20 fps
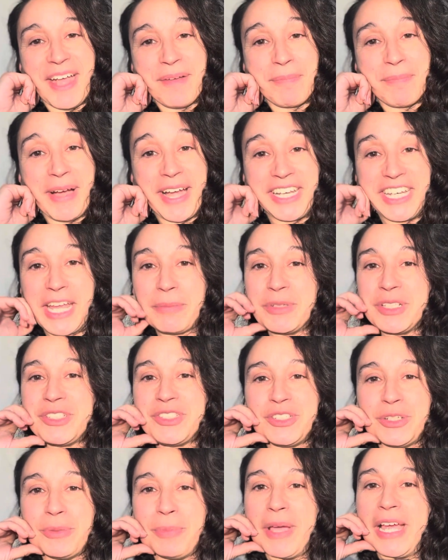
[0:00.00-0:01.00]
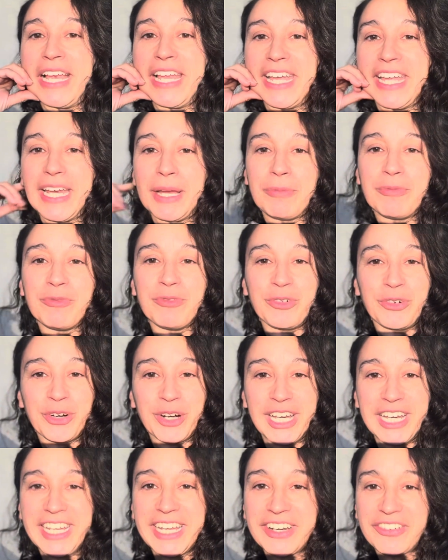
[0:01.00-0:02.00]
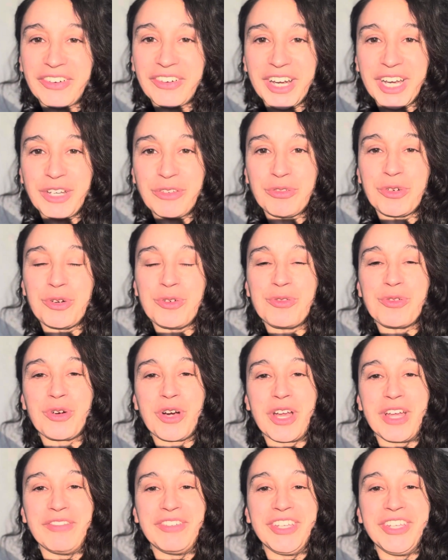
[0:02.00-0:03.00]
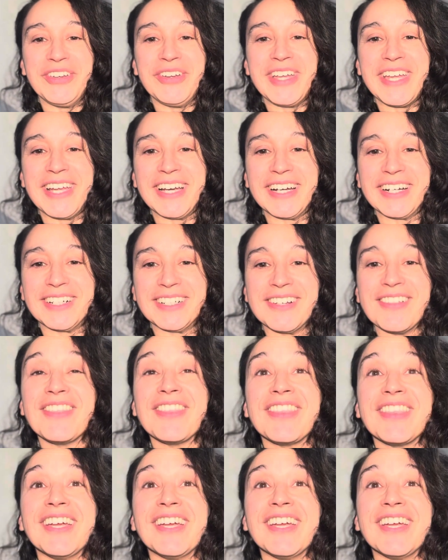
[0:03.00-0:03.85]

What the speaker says: My name is Jabelli and I'm really grateful for having you here.